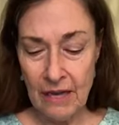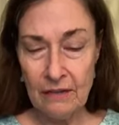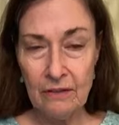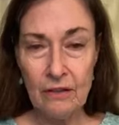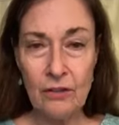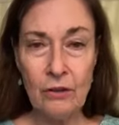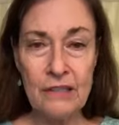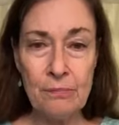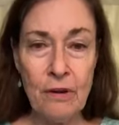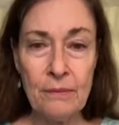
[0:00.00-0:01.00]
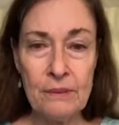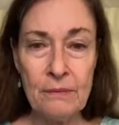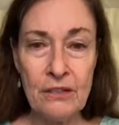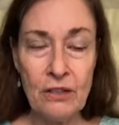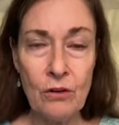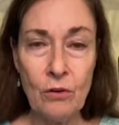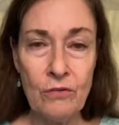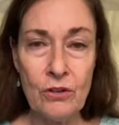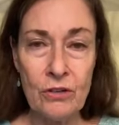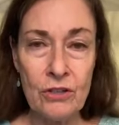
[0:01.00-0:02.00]
And you guys promised me that you're
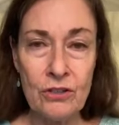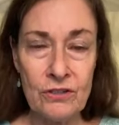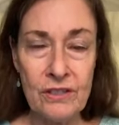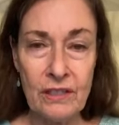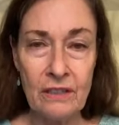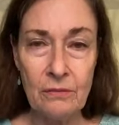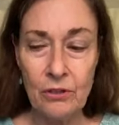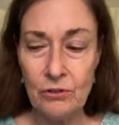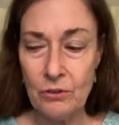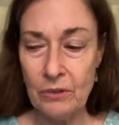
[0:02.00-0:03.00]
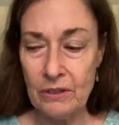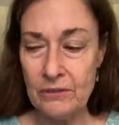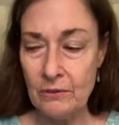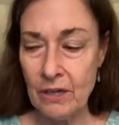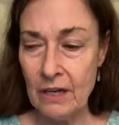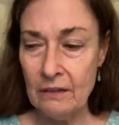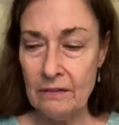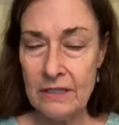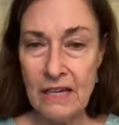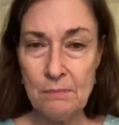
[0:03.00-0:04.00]
over your kitchen sink when you're doing this, okay?
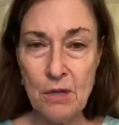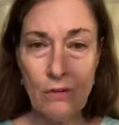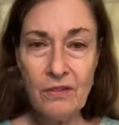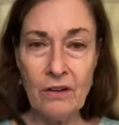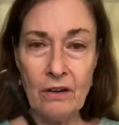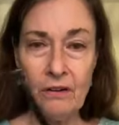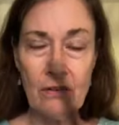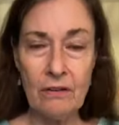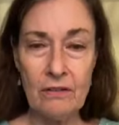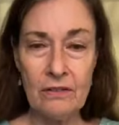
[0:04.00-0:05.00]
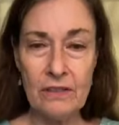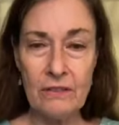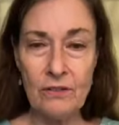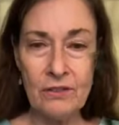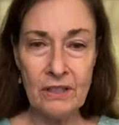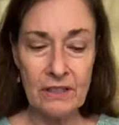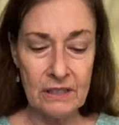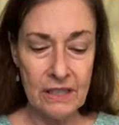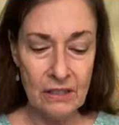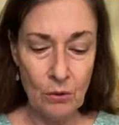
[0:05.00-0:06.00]
Take me over there. Let's give you a second
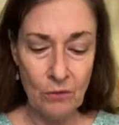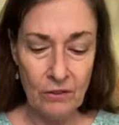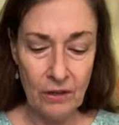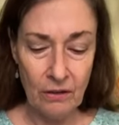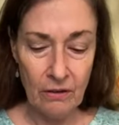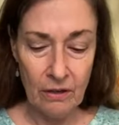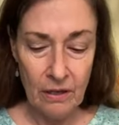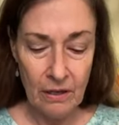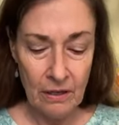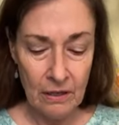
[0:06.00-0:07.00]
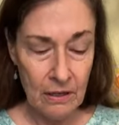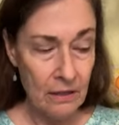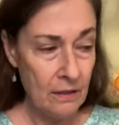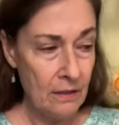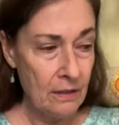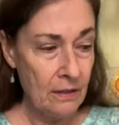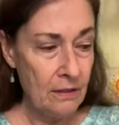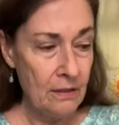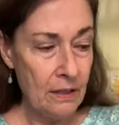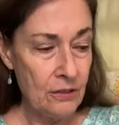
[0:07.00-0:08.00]
to take you over there.
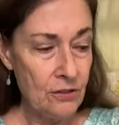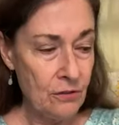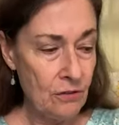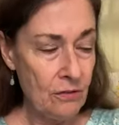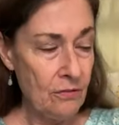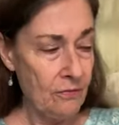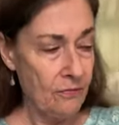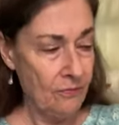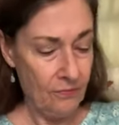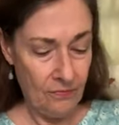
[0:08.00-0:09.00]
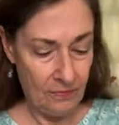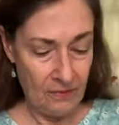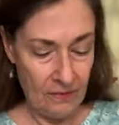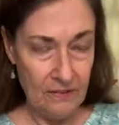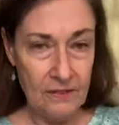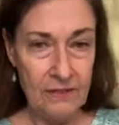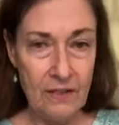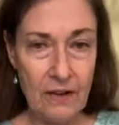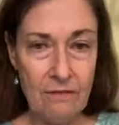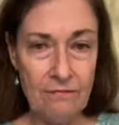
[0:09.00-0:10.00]
Get your
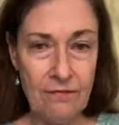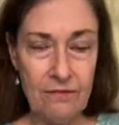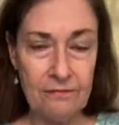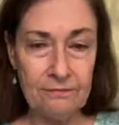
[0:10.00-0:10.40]
stuff.